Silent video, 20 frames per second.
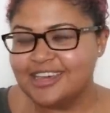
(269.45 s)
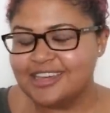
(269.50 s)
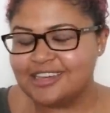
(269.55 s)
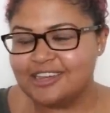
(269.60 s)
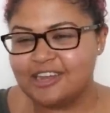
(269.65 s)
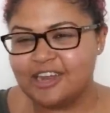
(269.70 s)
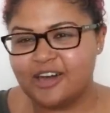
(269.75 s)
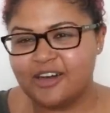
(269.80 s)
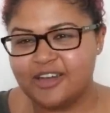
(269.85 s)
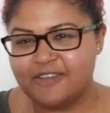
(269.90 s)

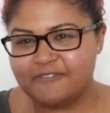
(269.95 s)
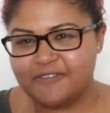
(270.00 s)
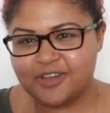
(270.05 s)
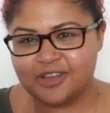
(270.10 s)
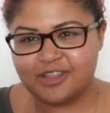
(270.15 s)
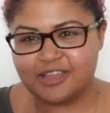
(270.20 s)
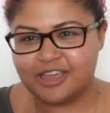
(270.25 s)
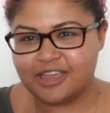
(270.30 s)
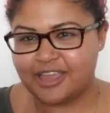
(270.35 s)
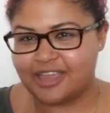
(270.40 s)
You know, I
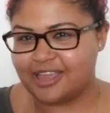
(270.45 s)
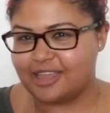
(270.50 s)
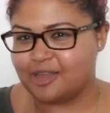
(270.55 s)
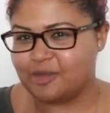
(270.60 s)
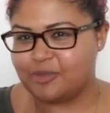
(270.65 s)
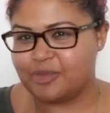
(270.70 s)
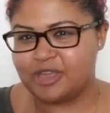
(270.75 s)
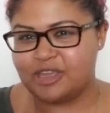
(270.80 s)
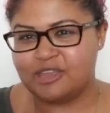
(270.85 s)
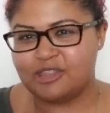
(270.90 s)
feel like it
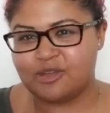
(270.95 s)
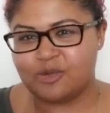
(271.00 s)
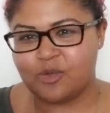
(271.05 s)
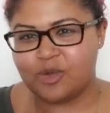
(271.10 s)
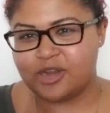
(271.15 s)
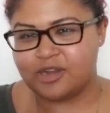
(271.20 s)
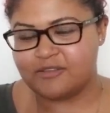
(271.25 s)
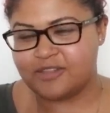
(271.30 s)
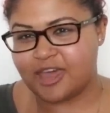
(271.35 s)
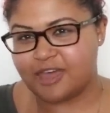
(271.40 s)
could be either
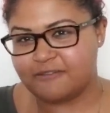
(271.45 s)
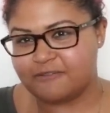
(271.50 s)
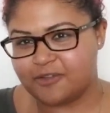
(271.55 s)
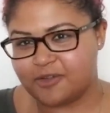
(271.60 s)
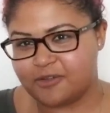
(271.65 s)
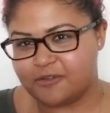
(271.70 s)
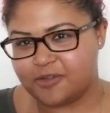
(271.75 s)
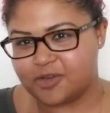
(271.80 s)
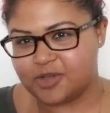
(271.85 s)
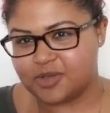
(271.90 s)
one of that
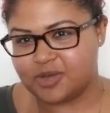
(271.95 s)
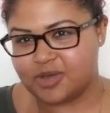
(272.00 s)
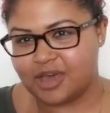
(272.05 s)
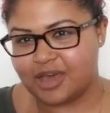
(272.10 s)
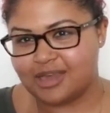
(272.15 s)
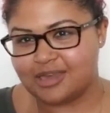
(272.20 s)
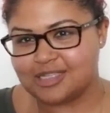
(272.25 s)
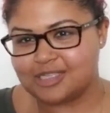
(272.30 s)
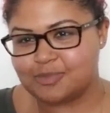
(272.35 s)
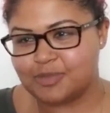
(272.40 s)
for, for you
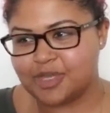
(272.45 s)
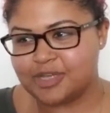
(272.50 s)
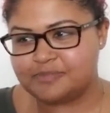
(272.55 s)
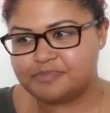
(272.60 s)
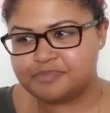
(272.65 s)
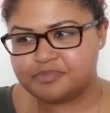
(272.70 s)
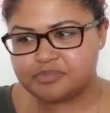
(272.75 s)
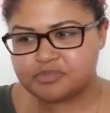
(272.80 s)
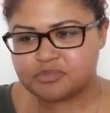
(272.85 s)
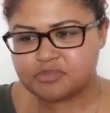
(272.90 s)
guys.
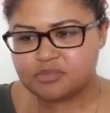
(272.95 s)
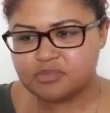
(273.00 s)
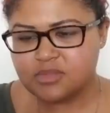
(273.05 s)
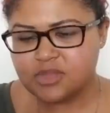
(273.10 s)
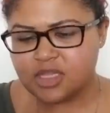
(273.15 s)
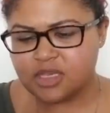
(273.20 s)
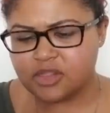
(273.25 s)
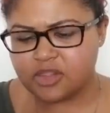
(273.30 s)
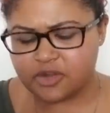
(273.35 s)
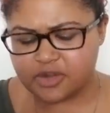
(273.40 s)
But
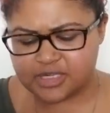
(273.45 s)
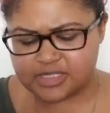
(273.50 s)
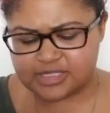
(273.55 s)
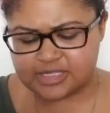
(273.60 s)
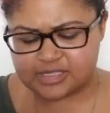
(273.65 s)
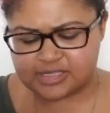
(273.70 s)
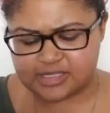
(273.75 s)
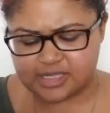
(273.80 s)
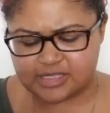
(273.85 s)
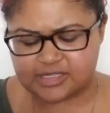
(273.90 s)
there is
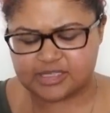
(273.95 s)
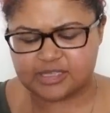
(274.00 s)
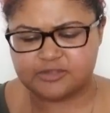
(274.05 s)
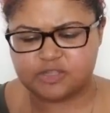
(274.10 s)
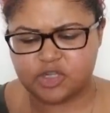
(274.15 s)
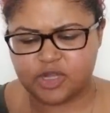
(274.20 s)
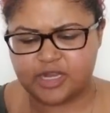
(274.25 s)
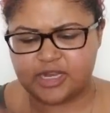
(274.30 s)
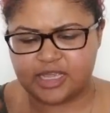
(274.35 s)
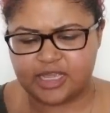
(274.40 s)
a sense of
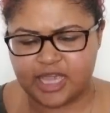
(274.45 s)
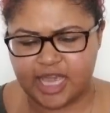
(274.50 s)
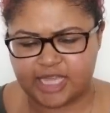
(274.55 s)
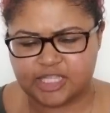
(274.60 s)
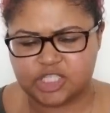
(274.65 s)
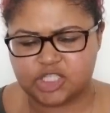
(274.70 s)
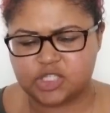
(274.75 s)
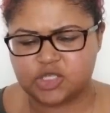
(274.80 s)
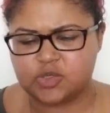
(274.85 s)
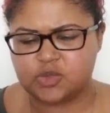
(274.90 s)
trying to
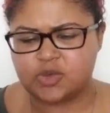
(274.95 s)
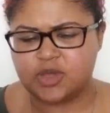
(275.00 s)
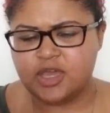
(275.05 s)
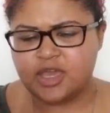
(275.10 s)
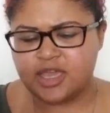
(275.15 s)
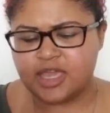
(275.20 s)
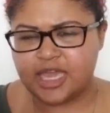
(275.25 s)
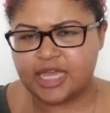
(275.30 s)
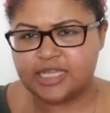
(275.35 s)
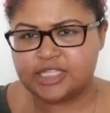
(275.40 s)
catch you,
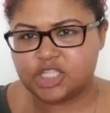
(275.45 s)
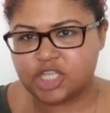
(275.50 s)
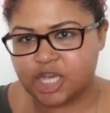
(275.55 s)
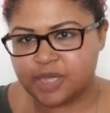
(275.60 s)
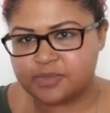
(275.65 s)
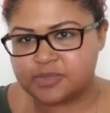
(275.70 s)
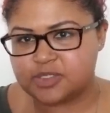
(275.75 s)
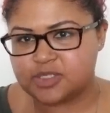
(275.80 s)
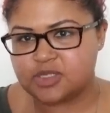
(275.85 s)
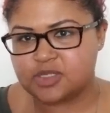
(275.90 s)
catch
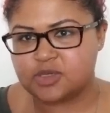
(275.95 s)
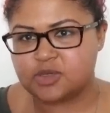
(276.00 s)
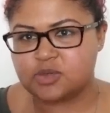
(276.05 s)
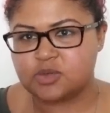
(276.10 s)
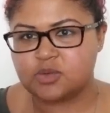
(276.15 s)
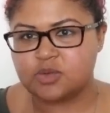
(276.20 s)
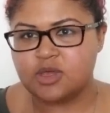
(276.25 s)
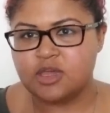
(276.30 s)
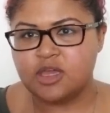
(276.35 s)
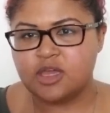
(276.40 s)
up to
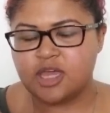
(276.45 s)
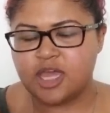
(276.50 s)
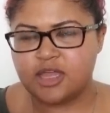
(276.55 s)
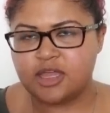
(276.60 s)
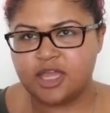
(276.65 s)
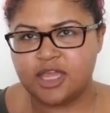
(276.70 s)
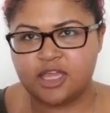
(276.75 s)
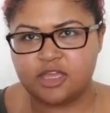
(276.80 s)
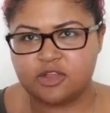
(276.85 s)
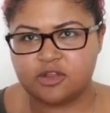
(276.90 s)
you,
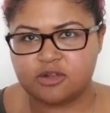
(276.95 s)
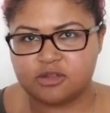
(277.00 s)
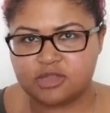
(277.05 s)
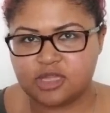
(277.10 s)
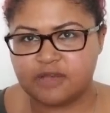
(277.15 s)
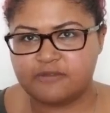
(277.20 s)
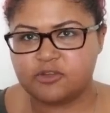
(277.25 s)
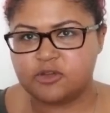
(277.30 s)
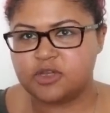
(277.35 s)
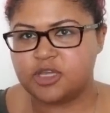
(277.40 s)
hit your
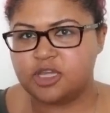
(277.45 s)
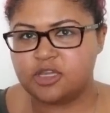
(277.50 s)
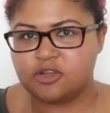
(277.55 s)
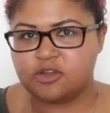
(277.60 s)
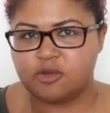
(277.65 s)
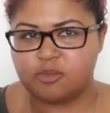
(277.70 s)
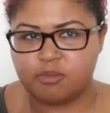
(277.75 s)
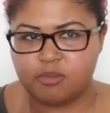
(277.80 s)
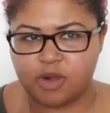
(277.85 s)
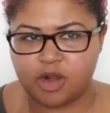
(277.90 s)
level, hit
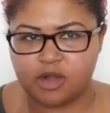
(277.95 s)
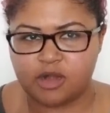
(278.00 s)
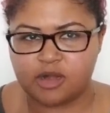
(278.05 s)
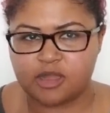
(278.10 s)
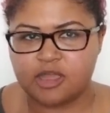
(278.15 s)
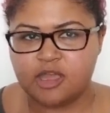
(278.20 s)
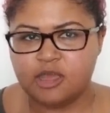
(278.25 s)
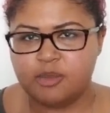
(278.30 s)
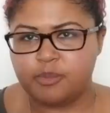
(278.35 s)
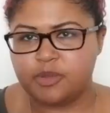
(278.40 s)
your
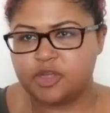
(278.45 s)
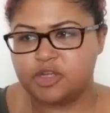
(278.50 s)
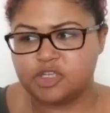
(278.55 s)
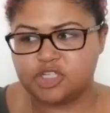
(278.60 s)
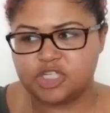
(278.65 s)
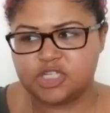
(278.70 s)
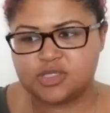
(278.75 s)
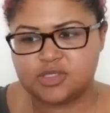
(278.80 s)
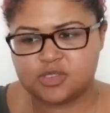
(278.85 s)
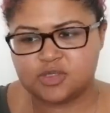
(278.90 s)
mark, but you're
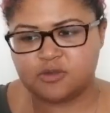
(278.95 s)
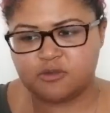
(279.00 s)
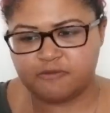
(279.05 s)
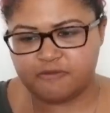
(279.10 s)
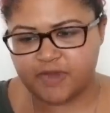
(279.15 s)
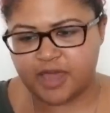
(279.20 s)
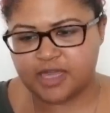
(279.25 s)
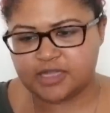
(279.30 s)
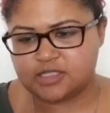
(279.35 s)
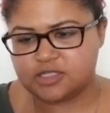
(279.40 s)
just too
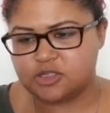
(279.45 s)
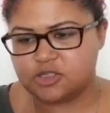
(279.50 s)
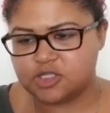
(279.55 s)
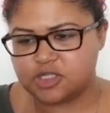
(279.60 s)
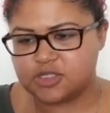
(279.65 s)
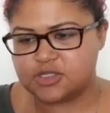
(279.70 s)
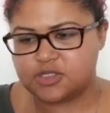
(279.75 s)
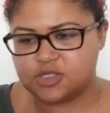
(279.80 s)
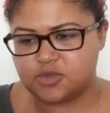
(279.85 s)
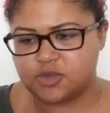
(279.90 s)
fast. You're
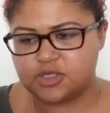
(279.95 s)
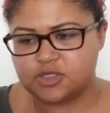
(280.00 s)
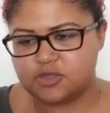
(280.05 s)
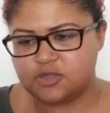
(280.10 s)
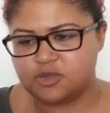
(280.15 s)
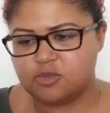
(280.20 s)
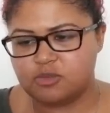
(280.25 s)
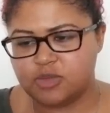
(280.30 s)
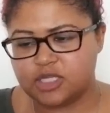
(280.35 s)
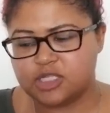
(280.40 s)
just doing
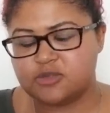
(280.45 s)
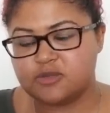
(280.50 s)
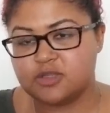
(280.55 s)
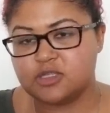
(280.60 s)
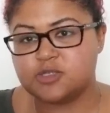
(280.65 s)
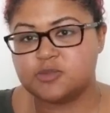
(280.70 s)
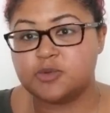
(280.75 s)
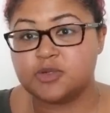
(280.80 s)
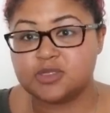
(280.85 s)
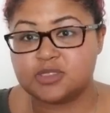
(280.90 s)
too much for
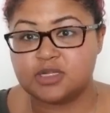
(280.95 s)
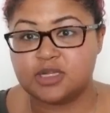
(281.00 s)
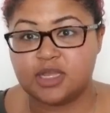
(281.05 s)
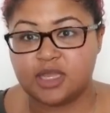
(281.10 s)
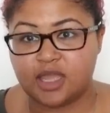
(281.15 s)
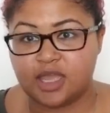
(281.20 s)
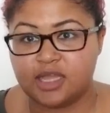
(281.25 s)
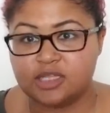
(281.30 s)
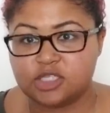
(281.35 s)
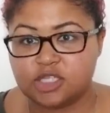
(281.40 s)
this person to
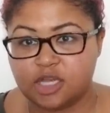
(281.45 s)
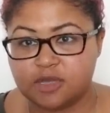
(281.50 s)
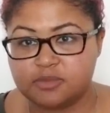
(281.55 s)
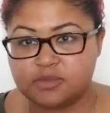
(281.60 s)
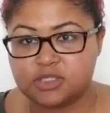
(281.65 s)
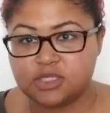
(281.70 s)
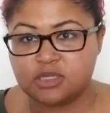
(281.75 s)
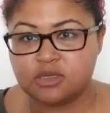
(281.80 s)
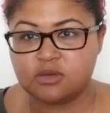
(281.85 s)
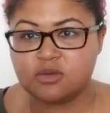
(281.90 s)
catch up
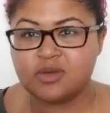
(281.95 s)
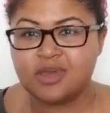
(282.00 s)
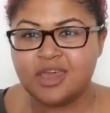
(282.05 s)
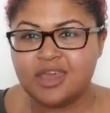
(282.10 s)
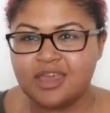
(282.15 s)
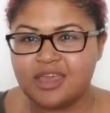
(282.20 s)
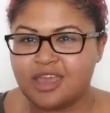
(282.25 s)
to you.